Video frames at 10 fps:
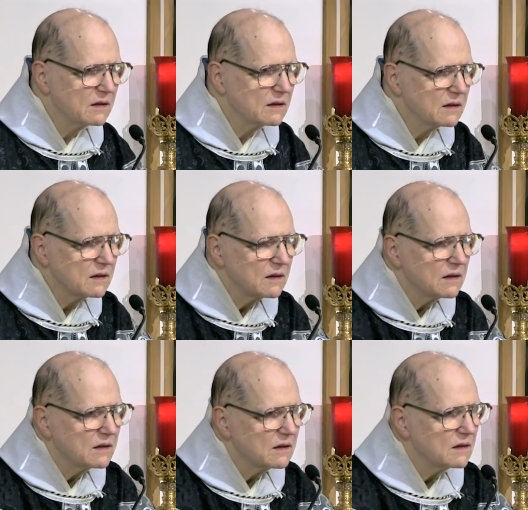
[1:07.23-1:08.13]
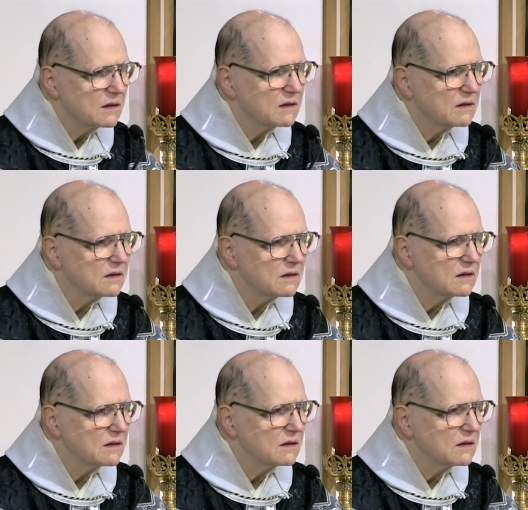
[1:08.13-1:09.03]

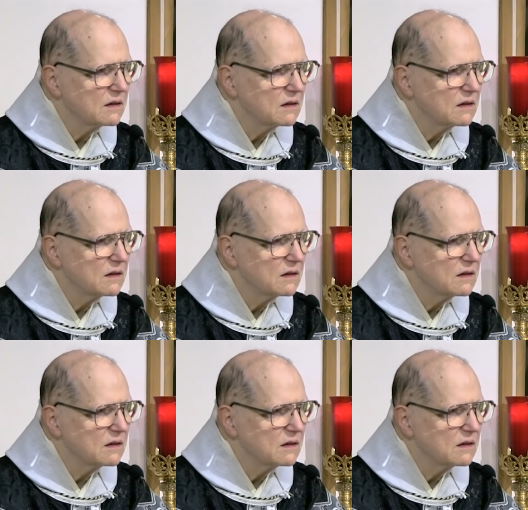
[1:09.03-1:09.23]
(silence)